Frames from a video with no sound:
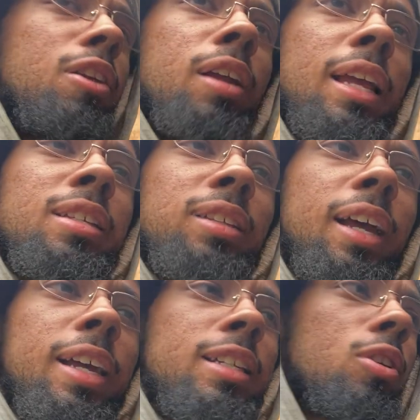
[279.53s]
he's
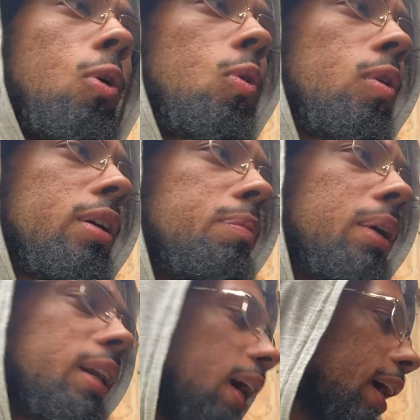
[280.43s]
like, it's on,
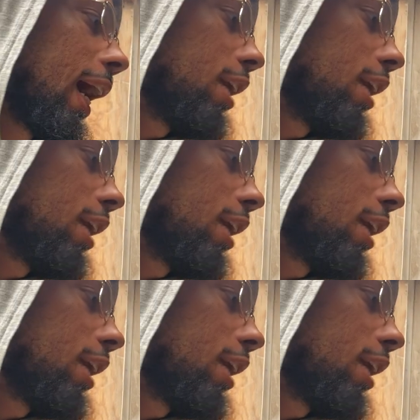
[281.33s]
but like, how